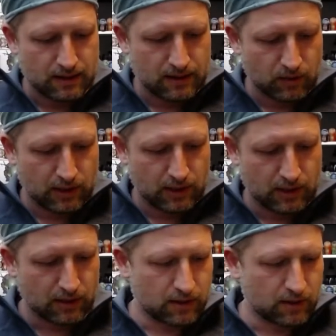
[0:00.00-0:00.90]
we
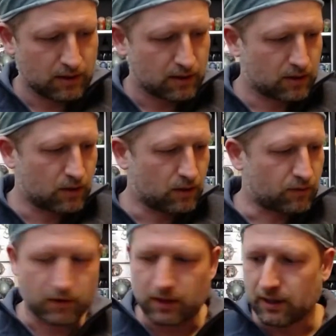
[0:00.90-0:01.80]
can go
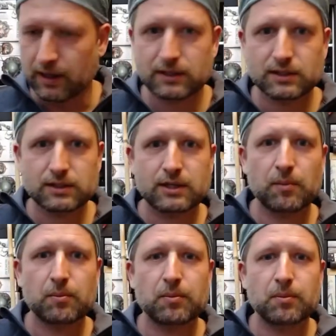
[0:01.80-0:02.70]
for the next step.